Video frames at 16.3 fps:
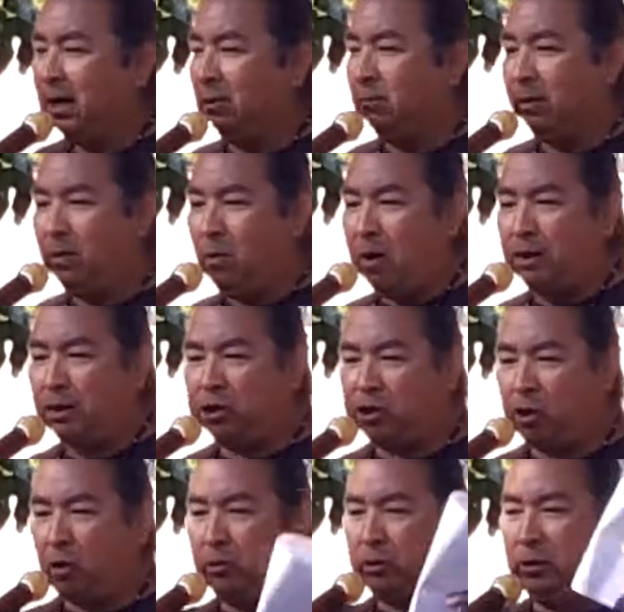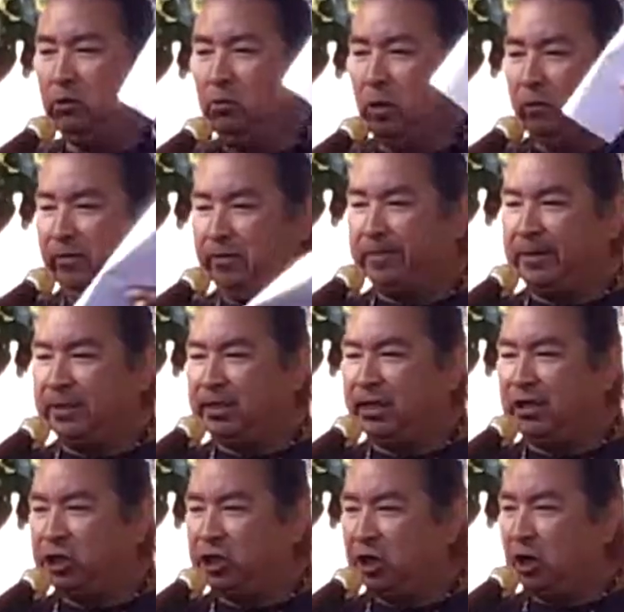We want to show you what we've been
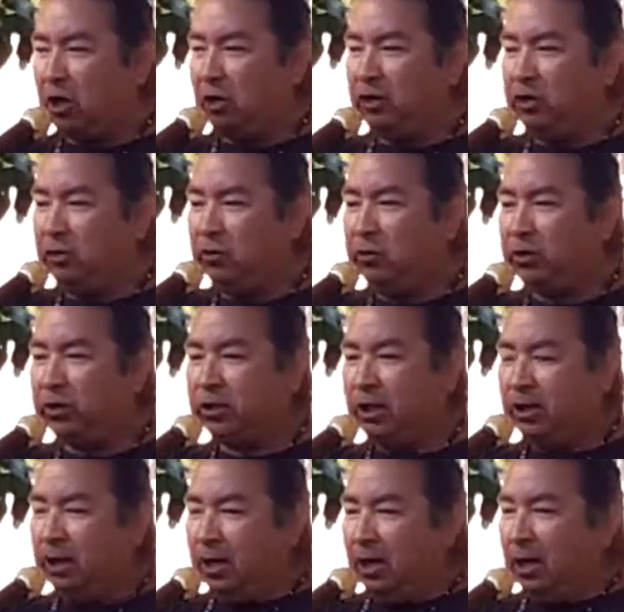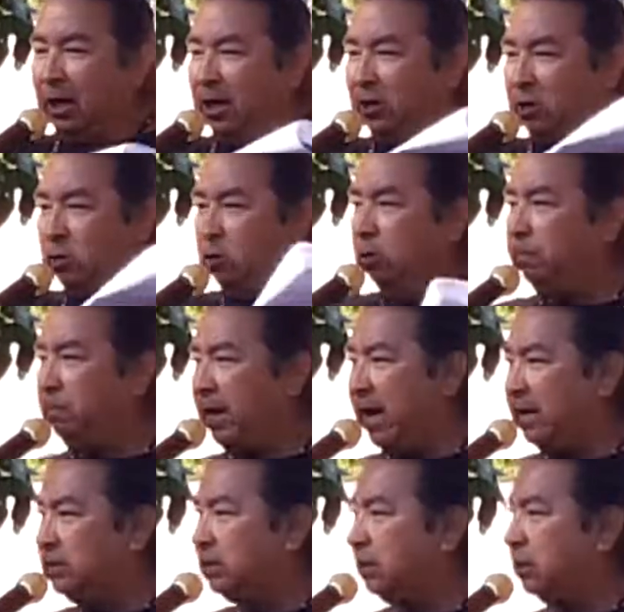teaching our youth. The hoop
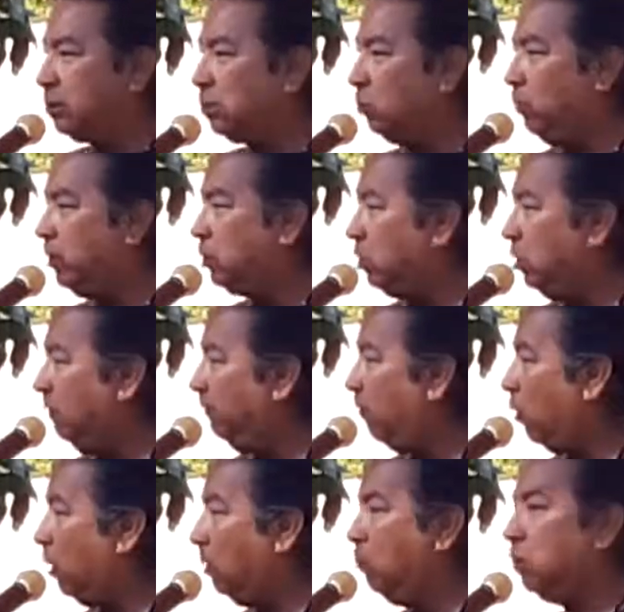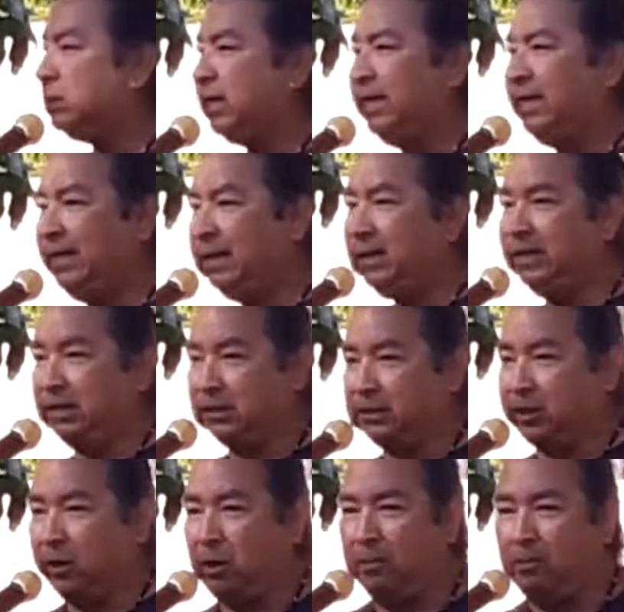dance in its original form was a healing
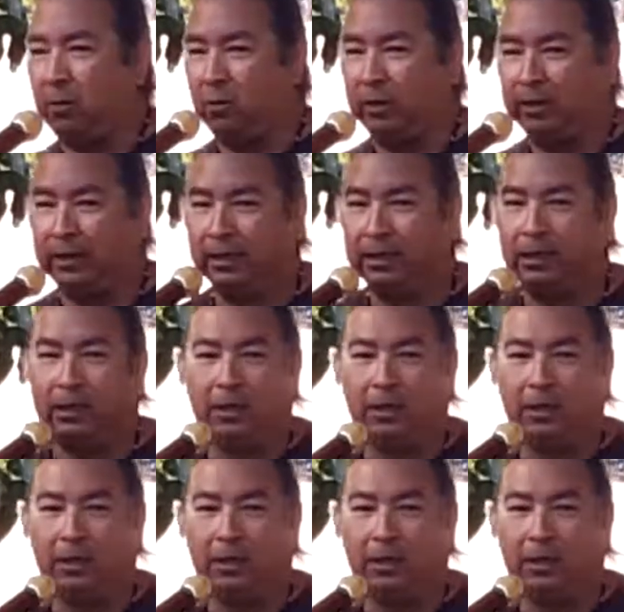ceremony.